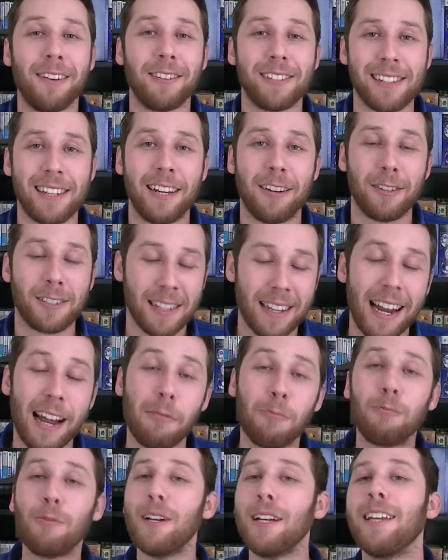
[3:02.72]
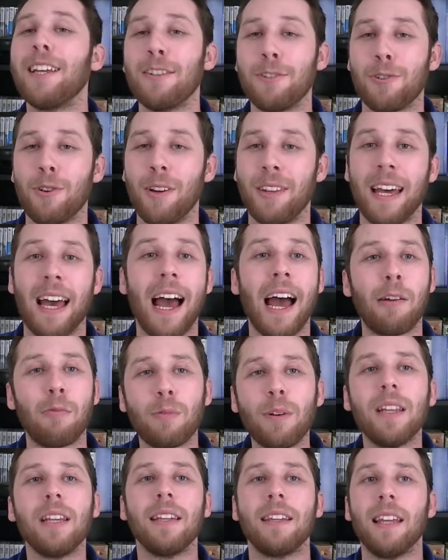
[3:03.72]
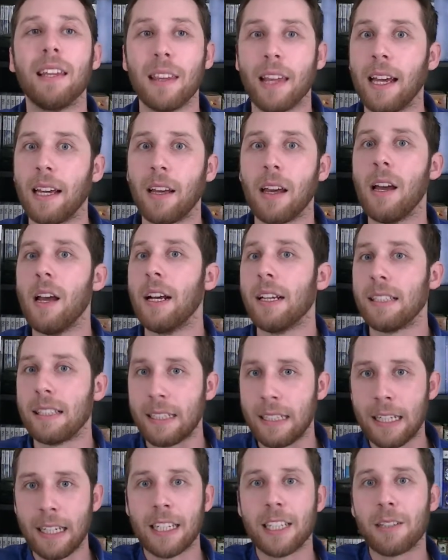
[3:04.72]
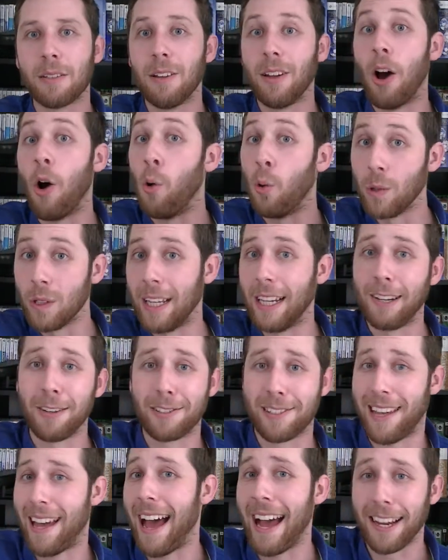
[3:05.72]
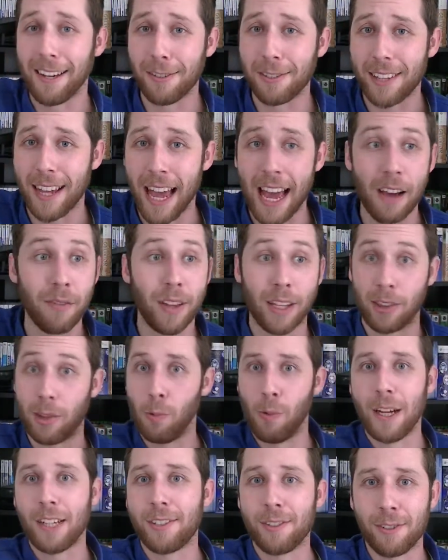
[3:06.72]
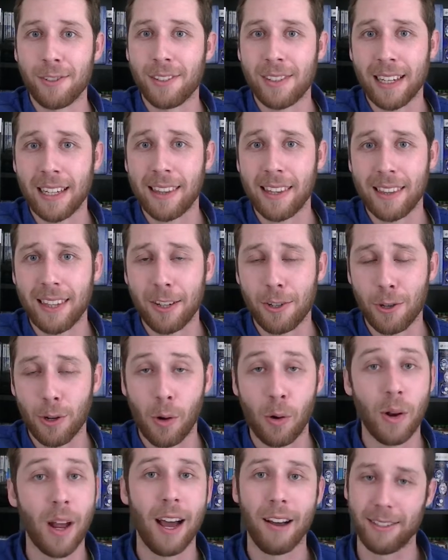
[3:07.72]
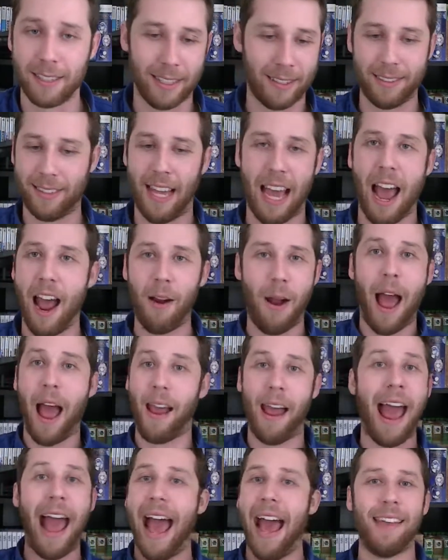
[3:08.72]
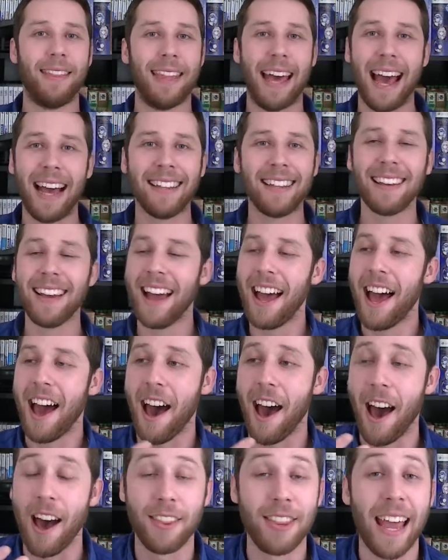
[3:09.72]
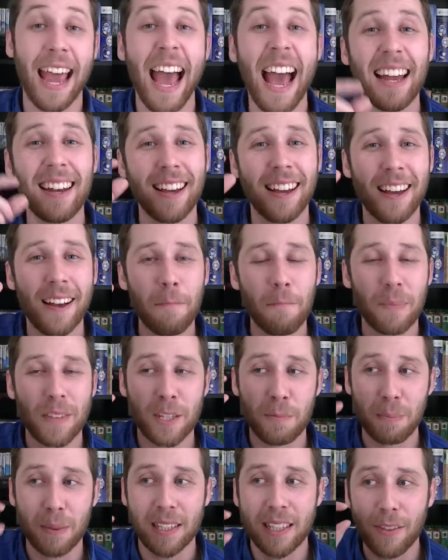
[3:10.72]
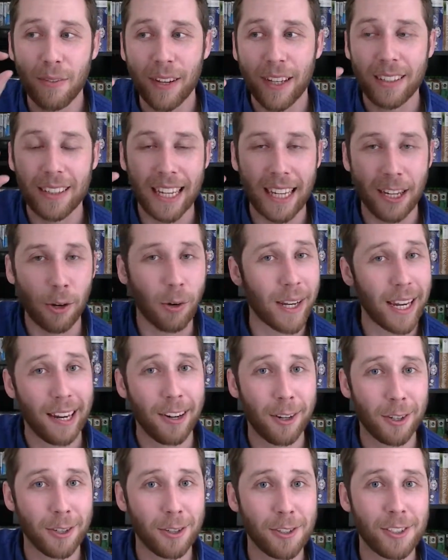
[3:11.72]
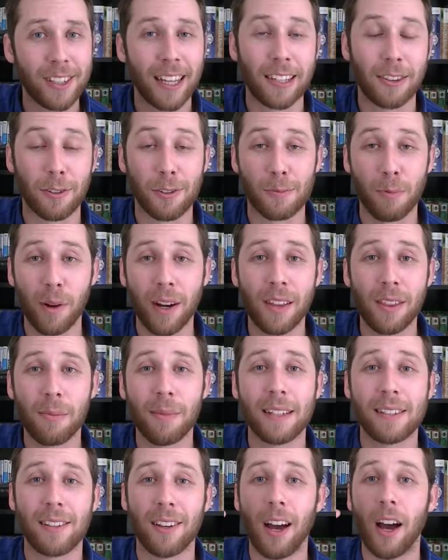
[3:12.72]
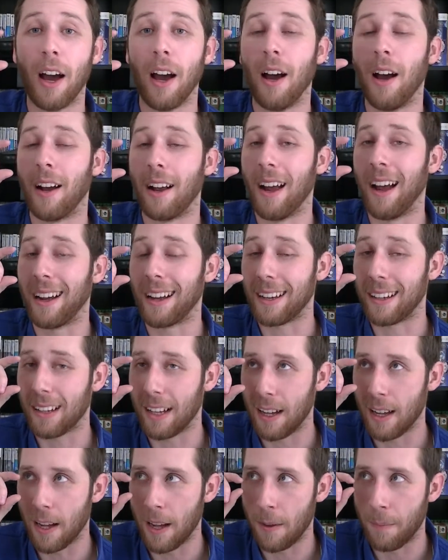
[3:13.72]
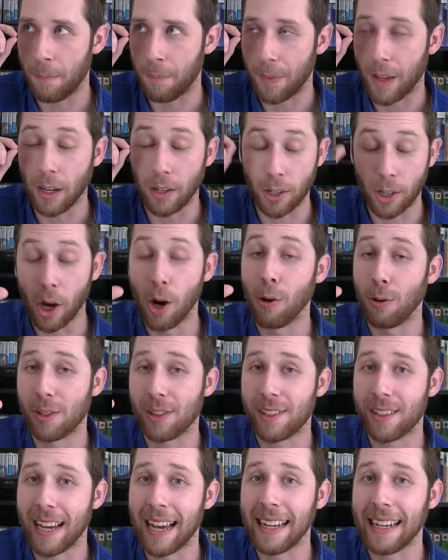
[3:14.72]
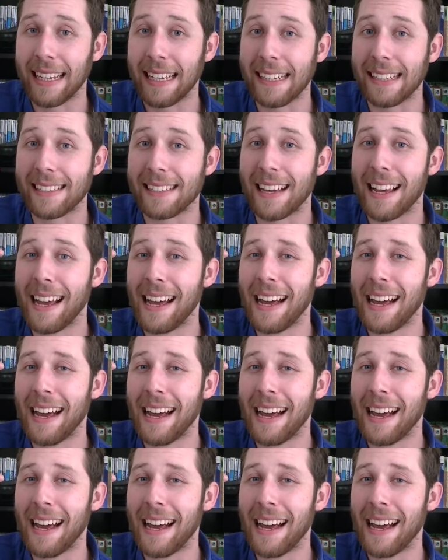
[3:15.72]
is Legos, and I really enjoyed that. I really did like seeing old Legos that I used to have, like the Western set that they showed. I was like, there, I had that. They had specific Lego characters. Like there's one of them that's a ghost, and he's